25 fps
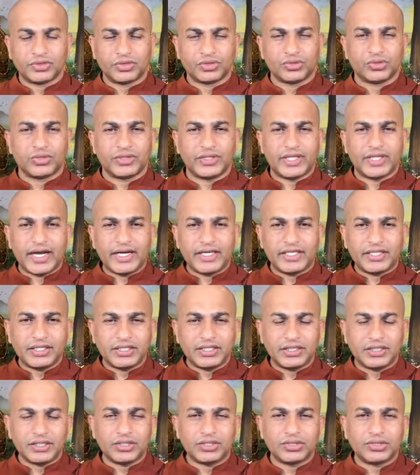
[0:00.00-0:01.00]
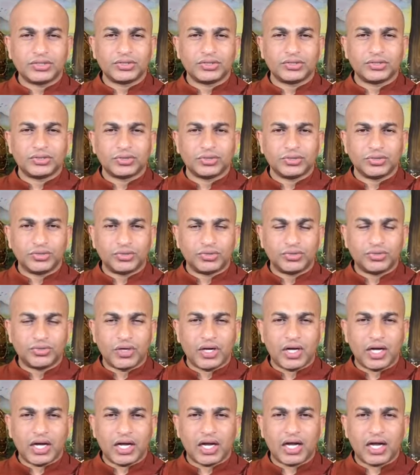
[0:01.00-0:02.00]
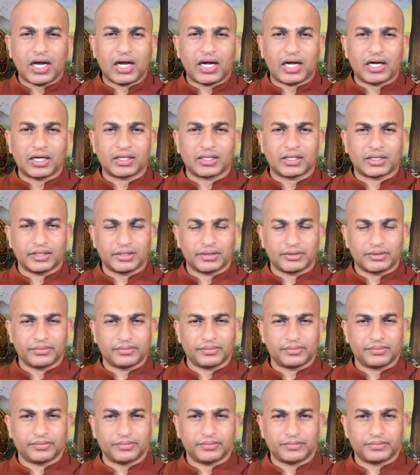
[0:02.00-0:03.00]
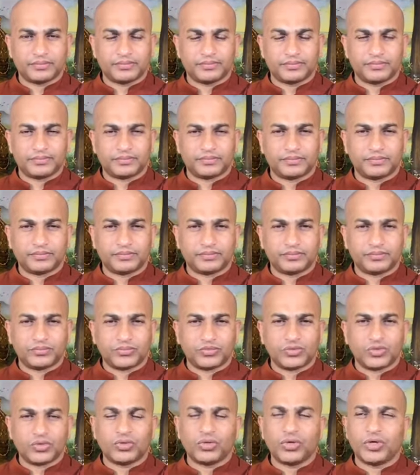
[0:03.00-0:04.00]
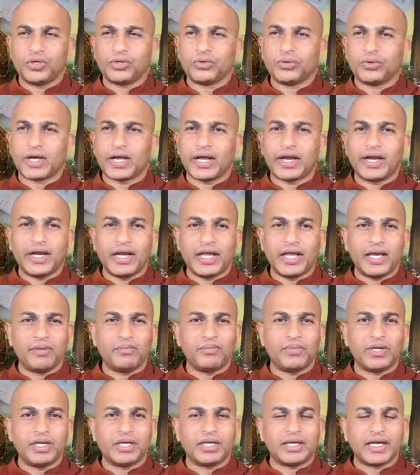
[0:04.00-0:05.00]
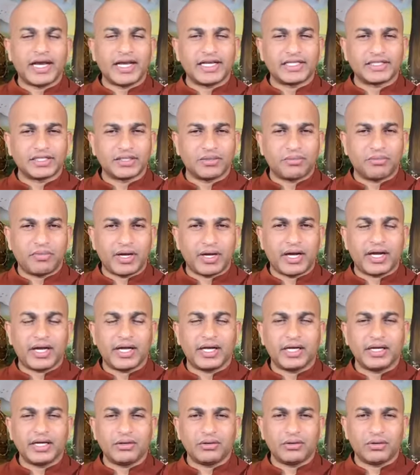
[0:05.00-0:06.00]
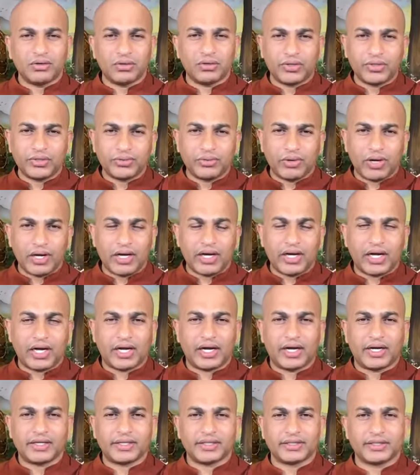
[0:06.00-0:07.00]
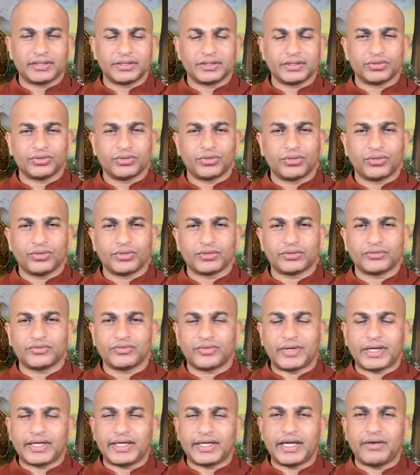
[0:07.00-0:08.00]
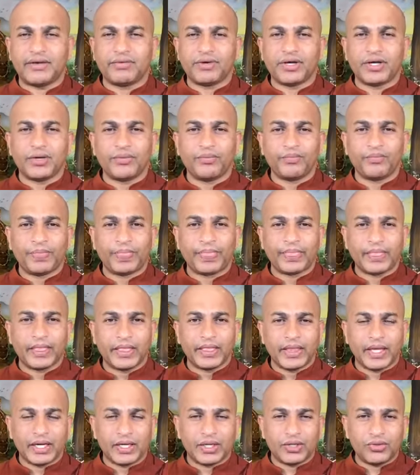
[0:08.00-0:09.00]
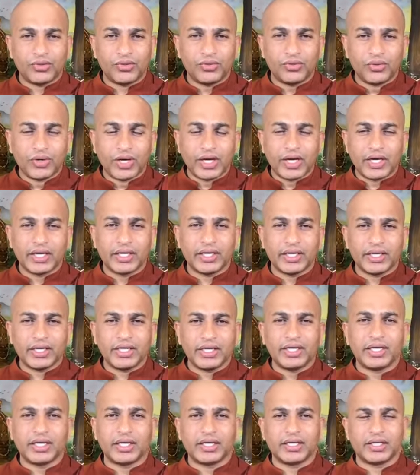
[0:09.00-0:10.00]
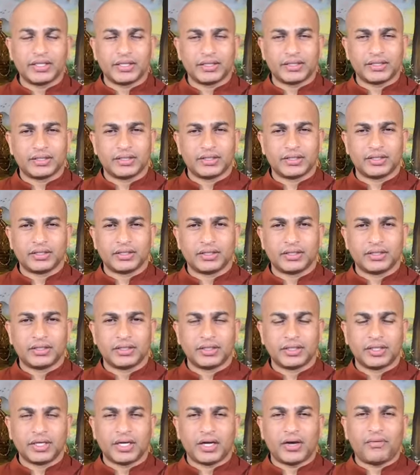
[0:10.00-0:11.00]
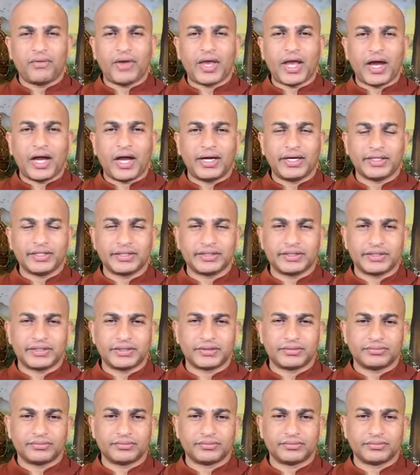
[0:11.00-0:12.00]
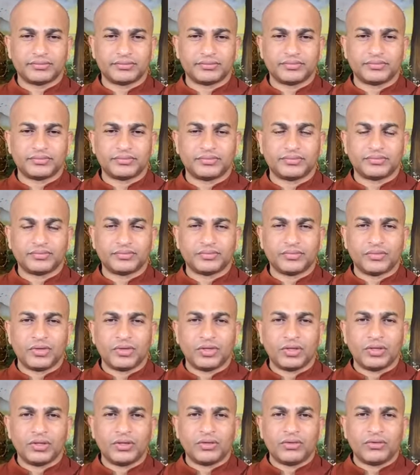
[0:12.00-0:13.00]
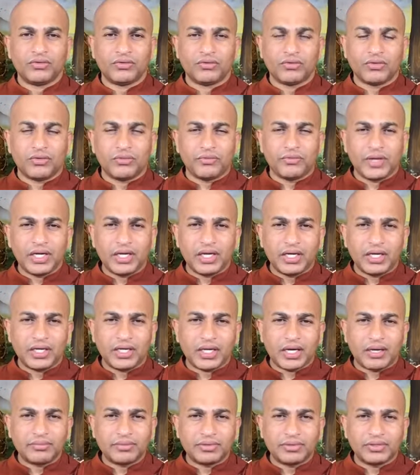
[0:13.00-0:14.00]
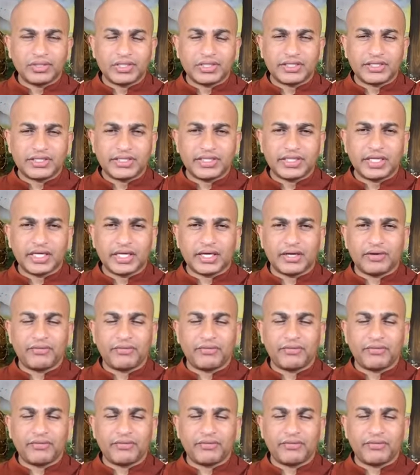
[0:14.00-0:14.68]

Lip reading: So that is your heart. Or you can name it as a mind or your heart. So whatever that your inner awareness. So when it comes to this inner